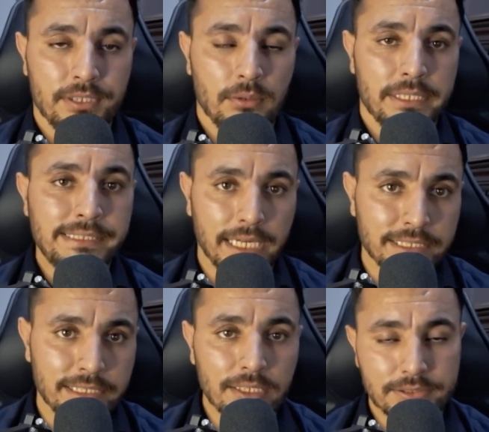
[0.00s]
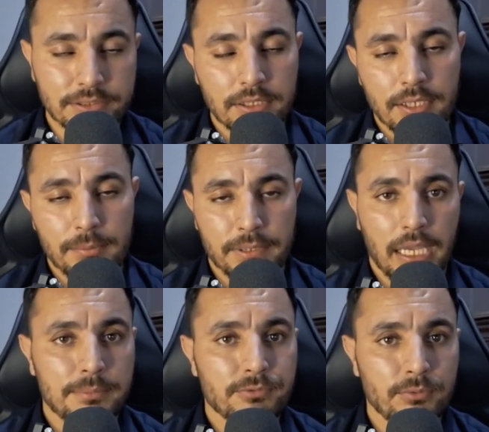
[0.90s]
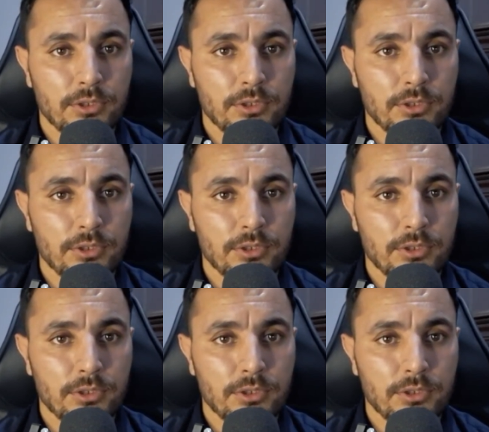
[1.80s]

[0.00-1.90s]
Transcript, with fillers: Without his ideas, perhaps we